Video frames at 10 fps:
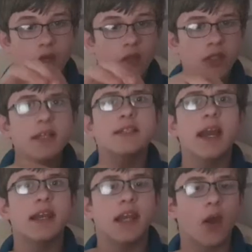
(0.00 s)
So let's
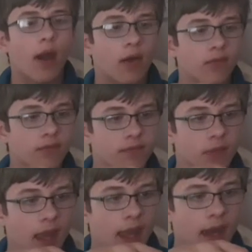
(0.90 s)
get Leo out.
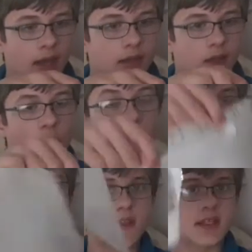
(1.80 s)
And, oh, by the
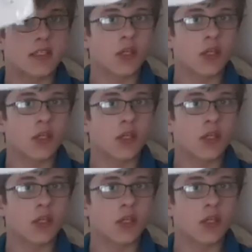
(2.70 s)
way, this is a